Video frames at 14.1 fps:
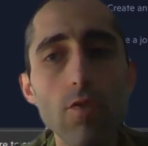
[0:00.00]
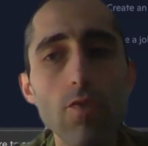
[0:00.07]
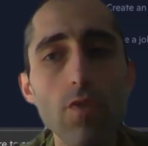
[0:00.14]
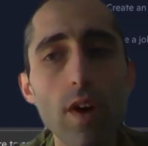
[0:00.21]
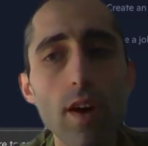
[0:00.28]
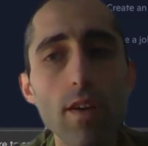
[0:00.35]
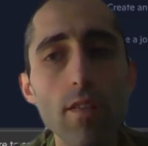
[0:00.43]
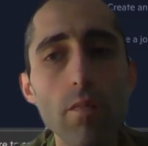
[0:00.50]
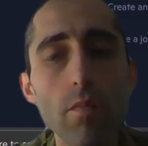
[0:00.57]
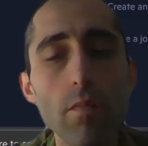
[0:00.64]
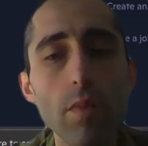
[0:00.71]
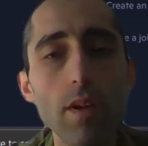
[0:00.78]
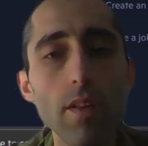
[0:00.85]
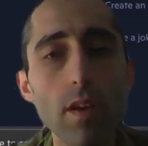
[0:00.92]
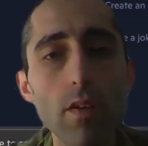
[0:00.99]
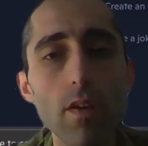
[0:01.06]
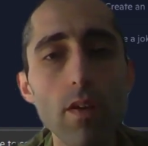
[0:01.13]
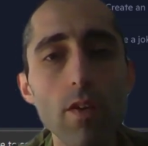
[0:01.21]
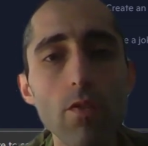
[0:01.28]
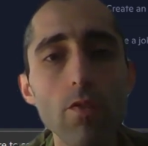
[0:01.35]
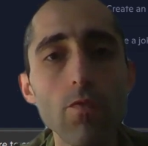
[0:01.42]
to fight
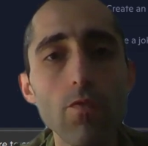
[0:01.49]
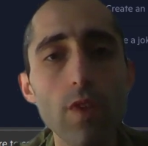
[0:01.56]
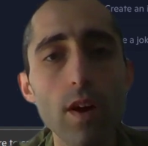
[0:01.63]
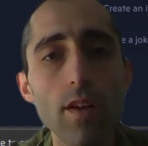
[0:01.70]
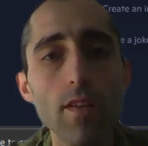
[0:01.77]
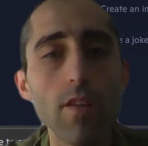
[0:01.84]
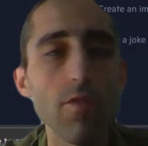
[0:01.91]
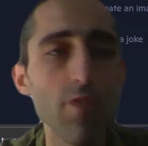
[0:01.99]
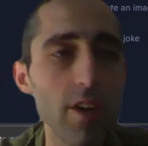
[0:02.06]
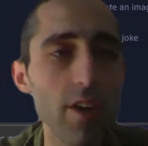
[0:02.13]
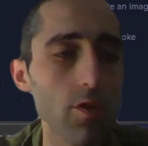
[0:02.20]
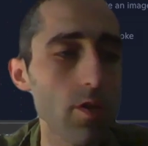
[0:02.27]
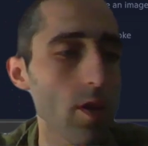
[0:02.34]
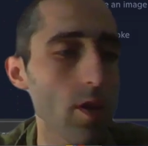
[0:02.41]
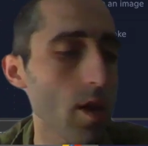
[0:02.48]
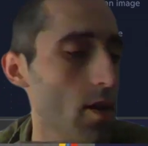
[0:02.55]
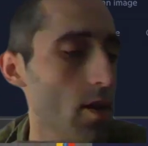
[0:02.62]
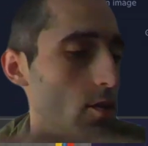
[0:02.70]
bacteria, to fight infection.